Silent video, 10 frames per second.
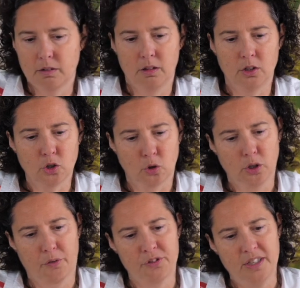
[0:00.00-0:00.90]
the goal
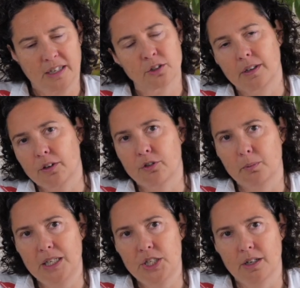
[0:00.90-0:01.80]
of CX
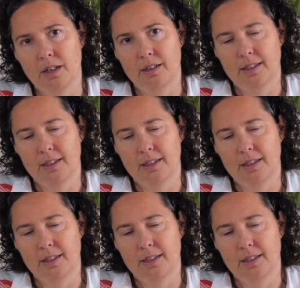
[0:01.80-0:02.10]
transformation